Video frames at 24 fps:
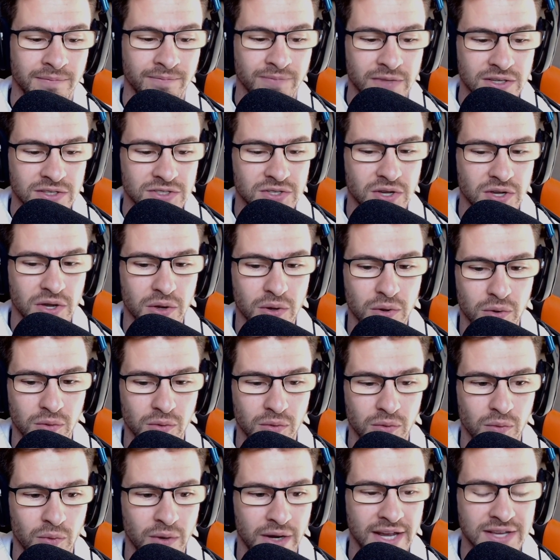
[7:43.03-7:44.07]
So
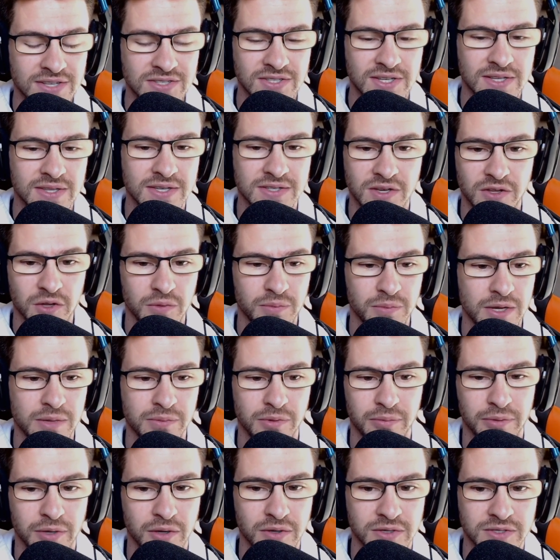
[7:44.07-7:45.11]
when I see these other people
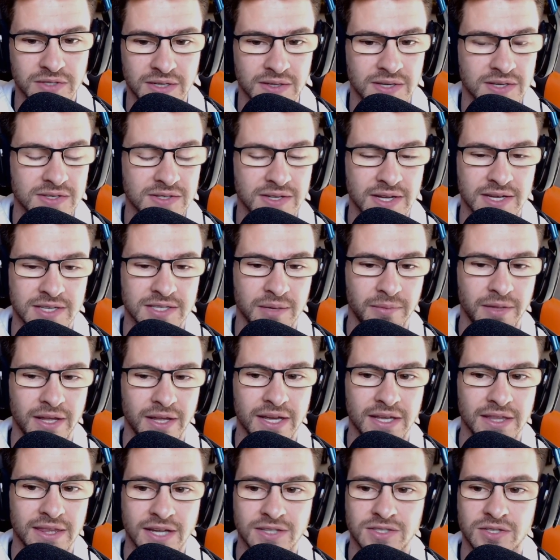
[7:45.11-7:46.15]
posting these things, I'm
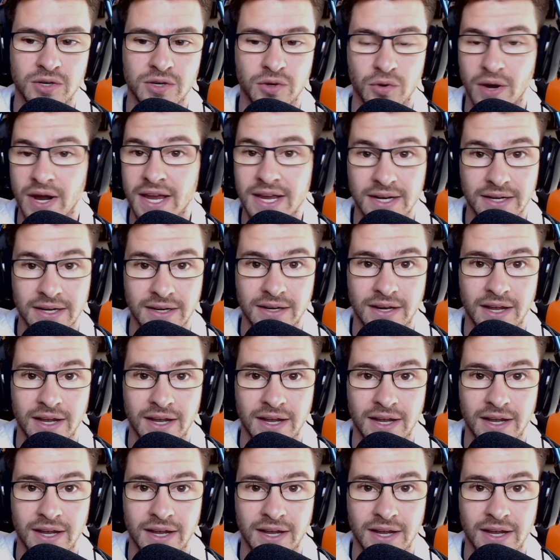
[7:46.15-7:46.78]
like, that's great.